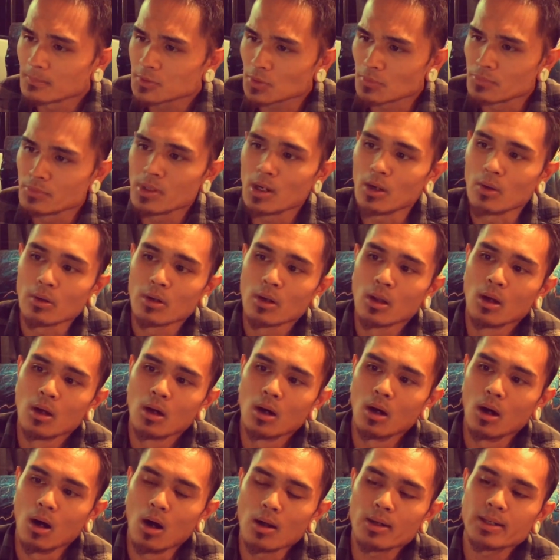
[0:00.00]
So no,
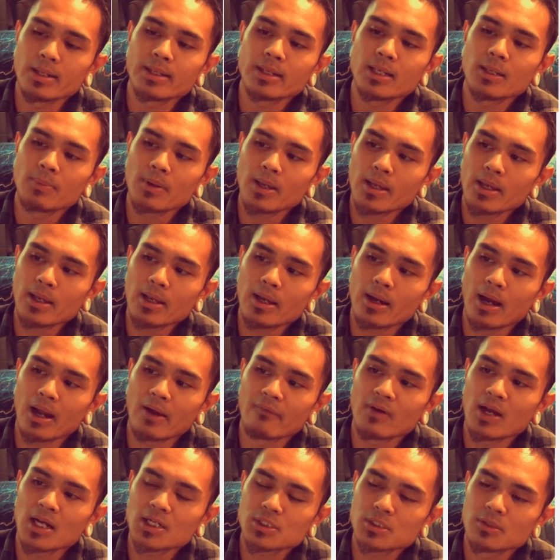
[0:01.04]
On eBay,
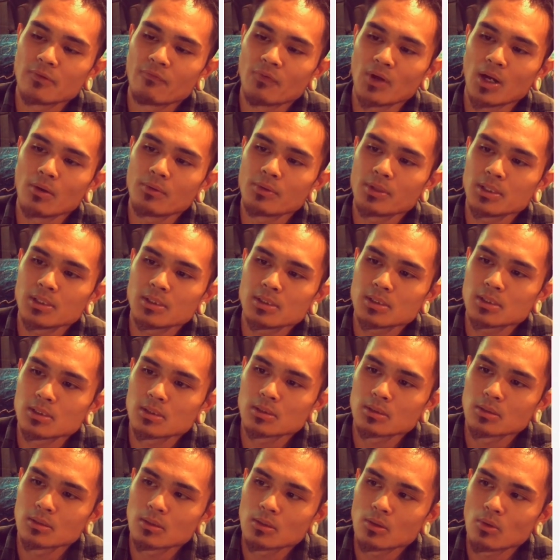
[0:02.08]
I've actually found
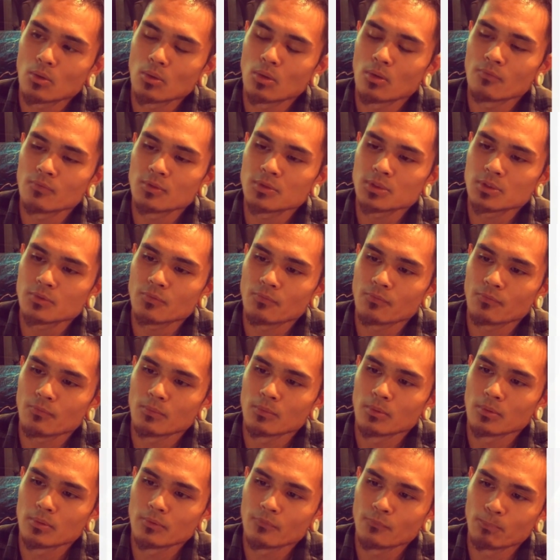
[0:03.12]
these coilovers
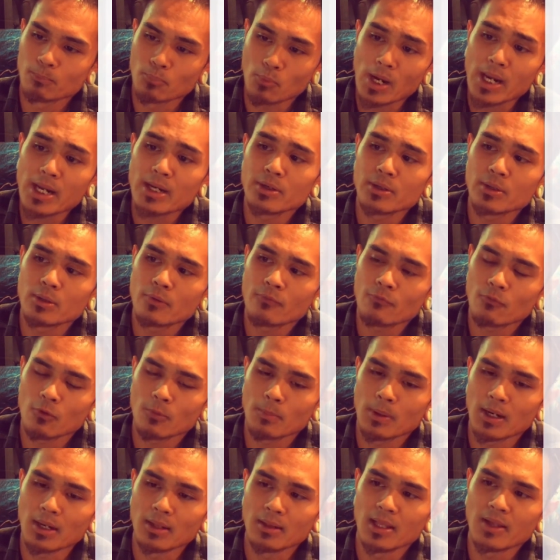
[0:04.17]
brand new for
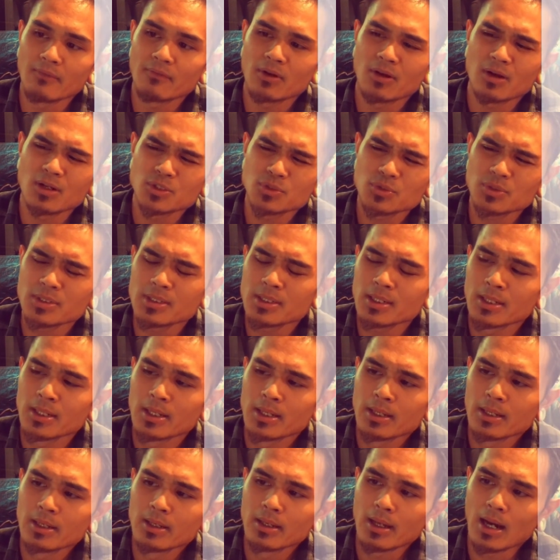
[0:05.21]
about $1,100.
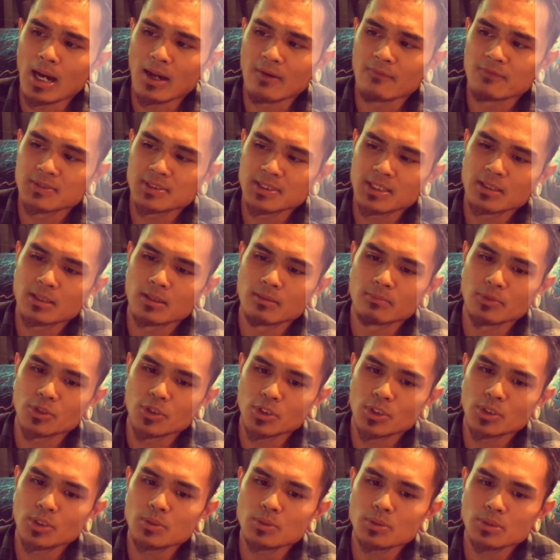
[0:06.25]
I've seen them
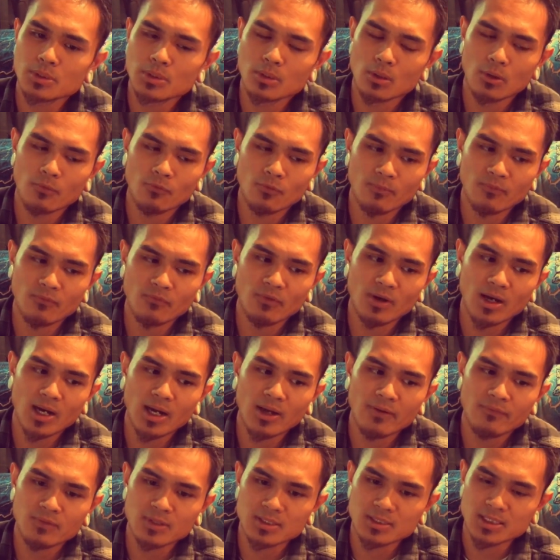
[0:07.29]
used go from
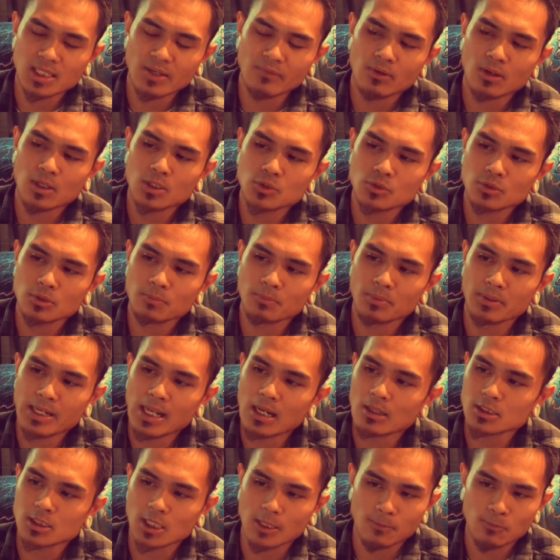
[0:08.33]
$500 to $700, but
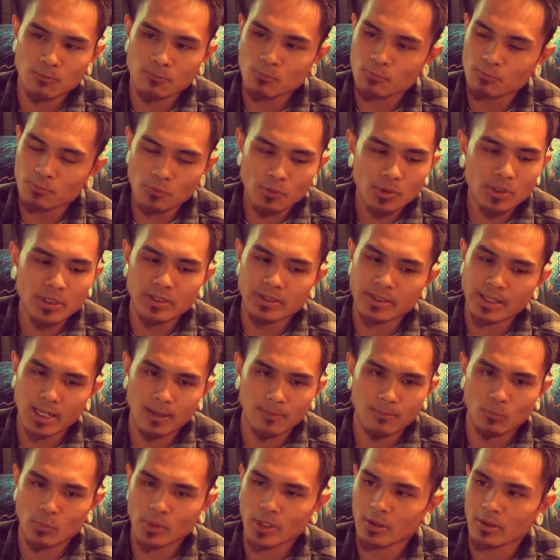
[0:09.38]
now it's like pretty
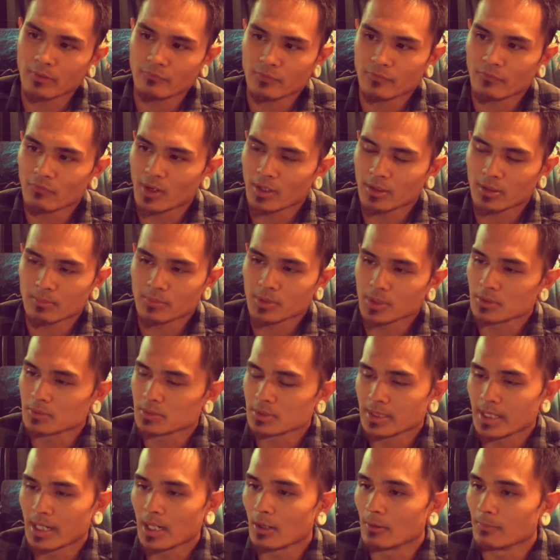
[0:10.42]
damn rare if you find them
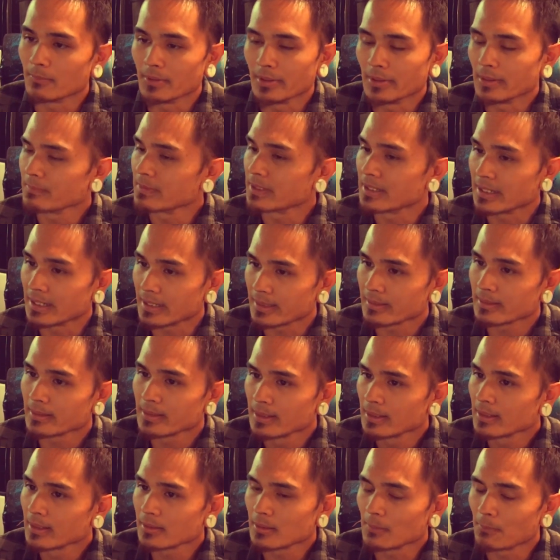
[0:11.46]
used now. But I mean,
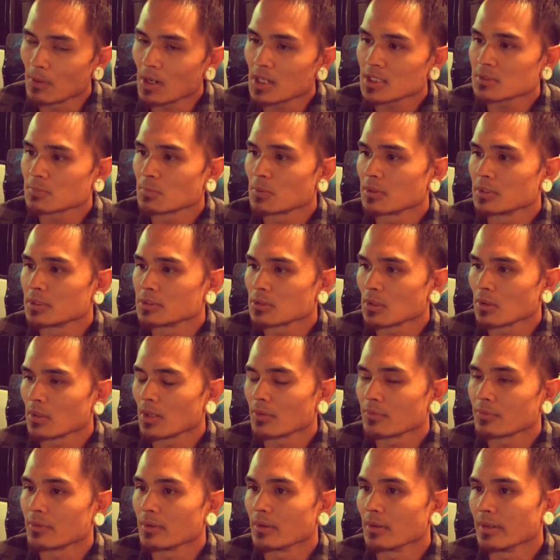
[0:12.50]
the possibilities are
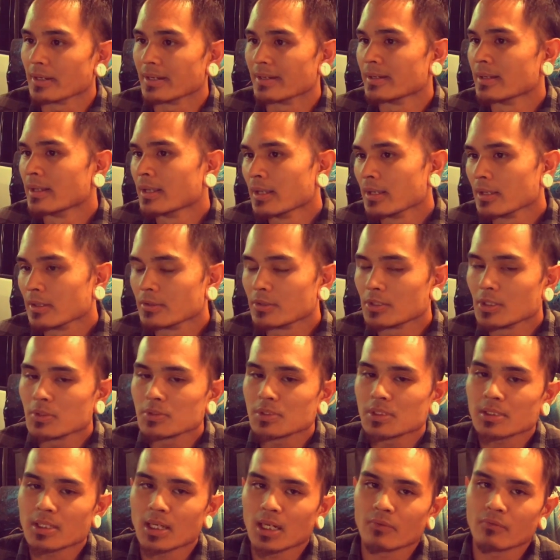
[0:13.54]
out there, and
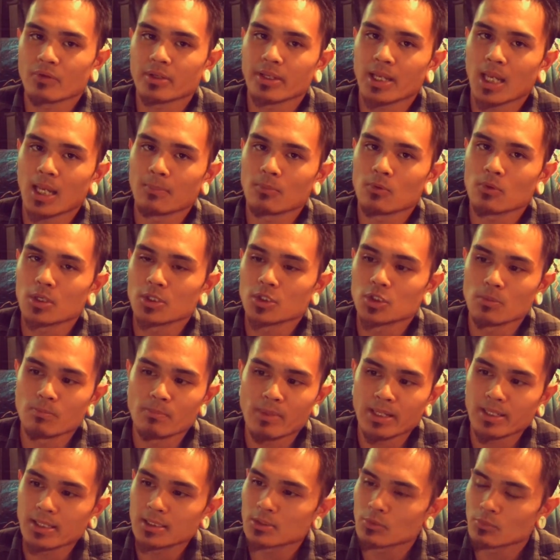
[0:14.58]
used is kind of a gamble because you
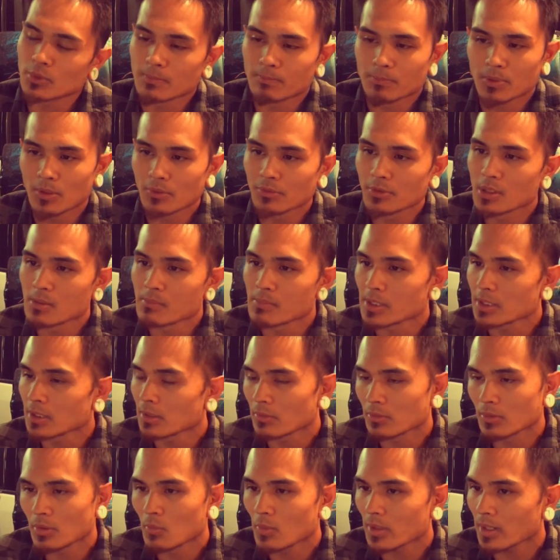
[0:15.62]
may need to rebuild them, and you
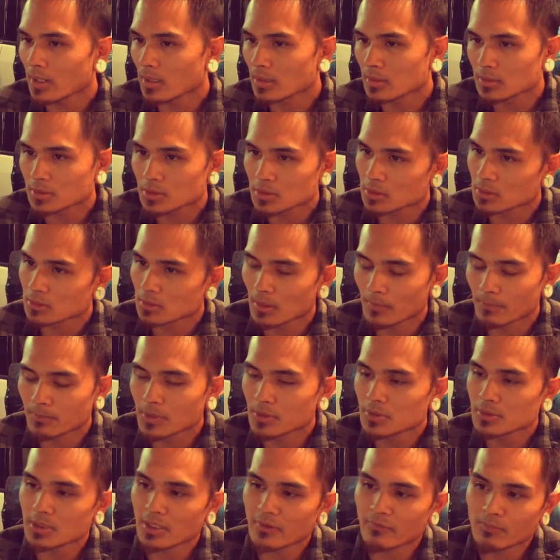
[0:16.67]
don't know what kind of
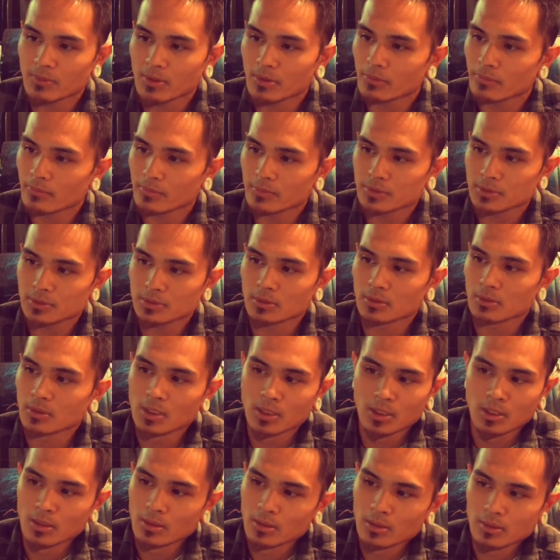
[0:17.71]
abuse they've been through. So,
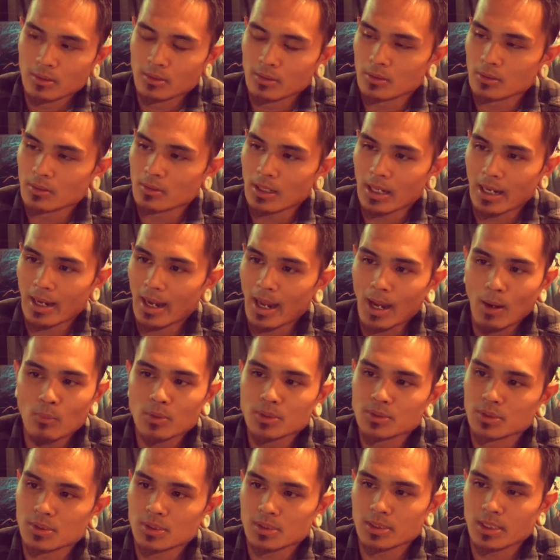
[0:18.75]
you know, I
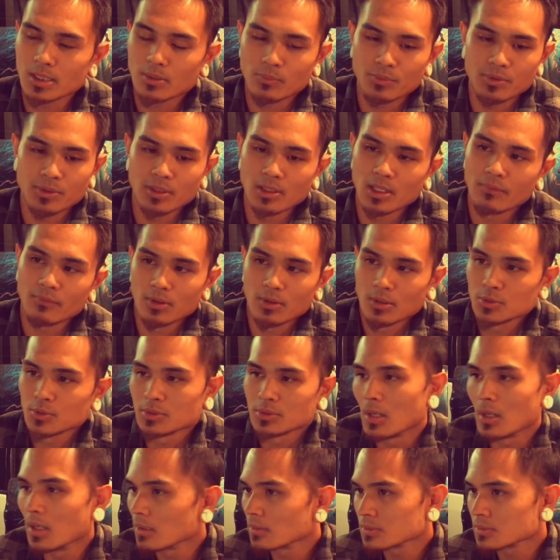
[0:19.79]
would just stick with the
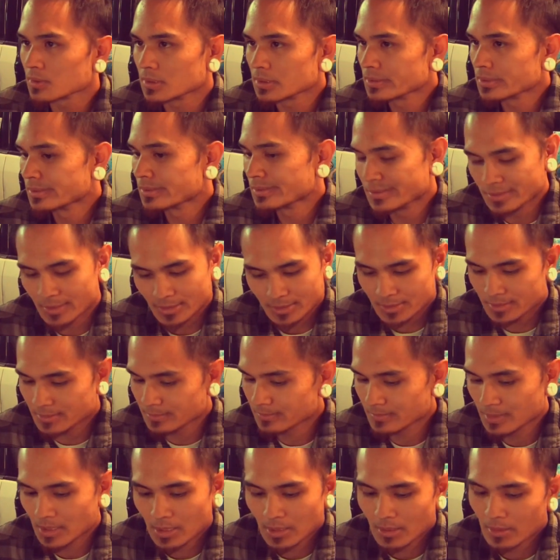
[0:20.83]
$1,100 and just
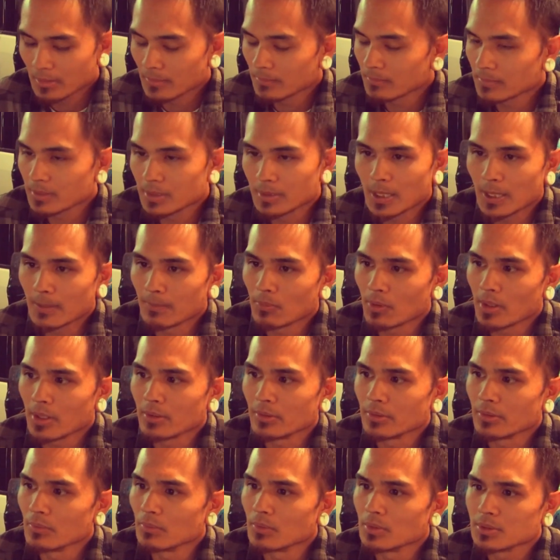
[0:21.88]
get
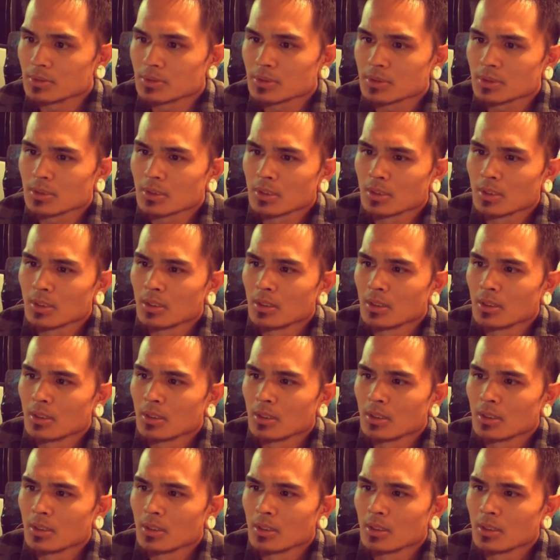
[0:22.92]
brand new ones.